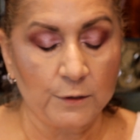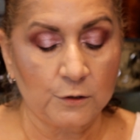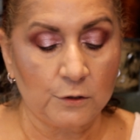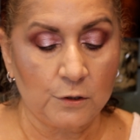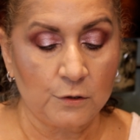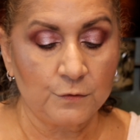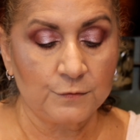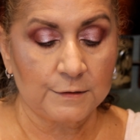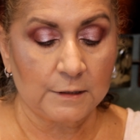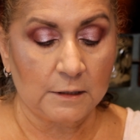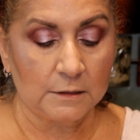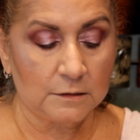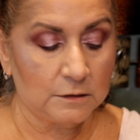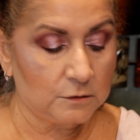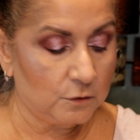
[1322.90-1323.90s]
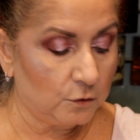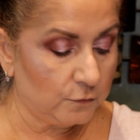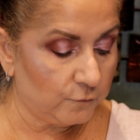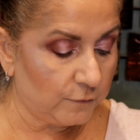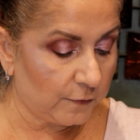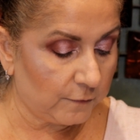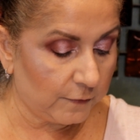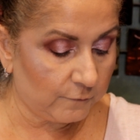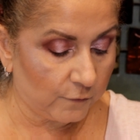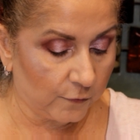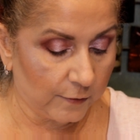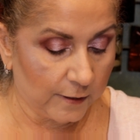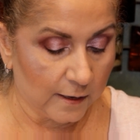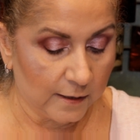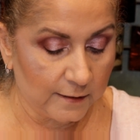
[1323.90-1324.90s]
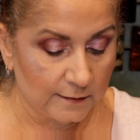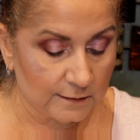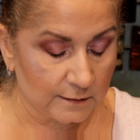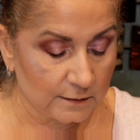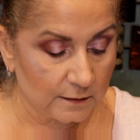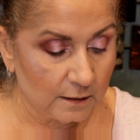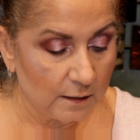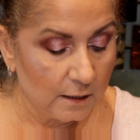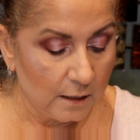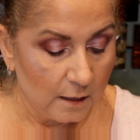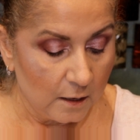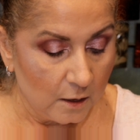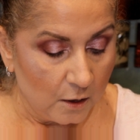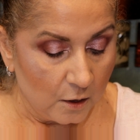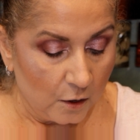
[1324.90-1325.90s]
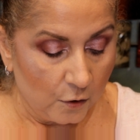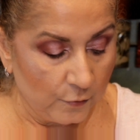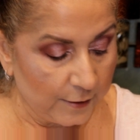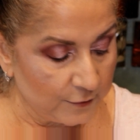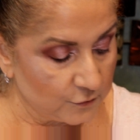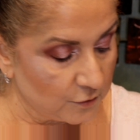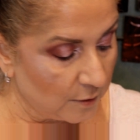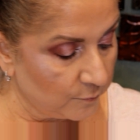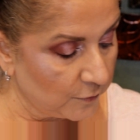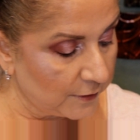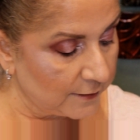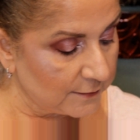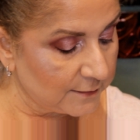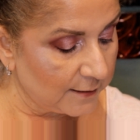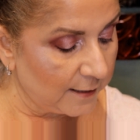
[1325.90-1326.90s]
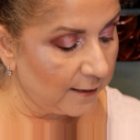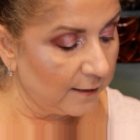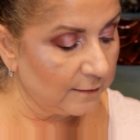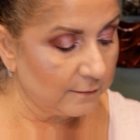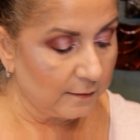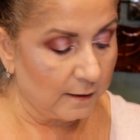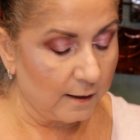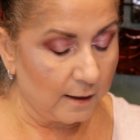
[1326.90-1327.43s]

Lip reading: wait to use these. These look very, very nice. Okay, so I'm going to take the